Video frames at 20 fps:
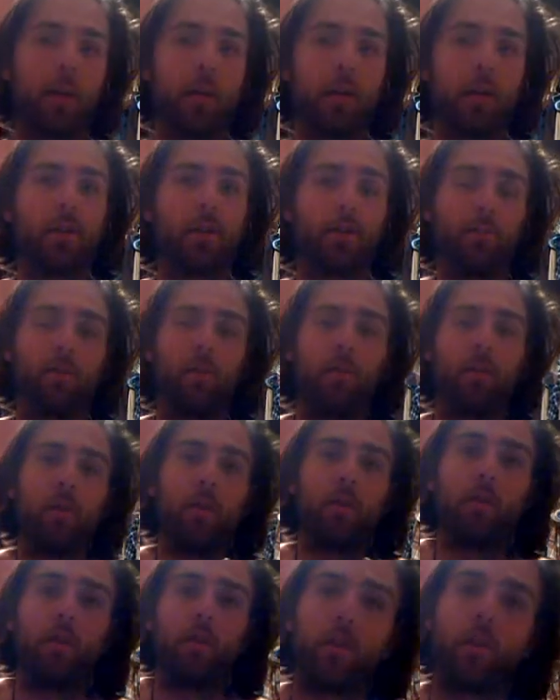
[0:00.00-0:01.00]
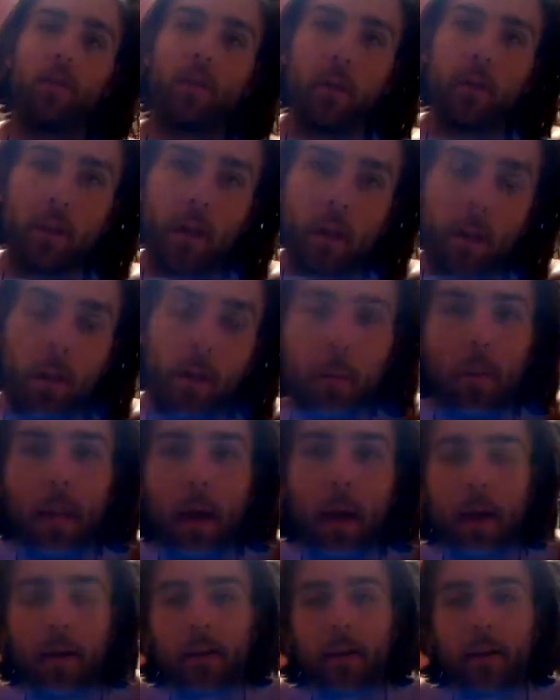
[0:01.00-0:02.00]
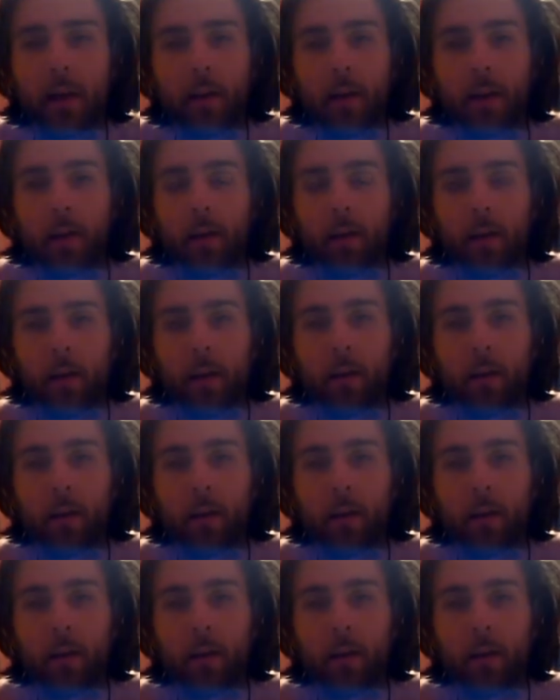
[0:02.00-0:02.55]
Now it's beautiful about magnetite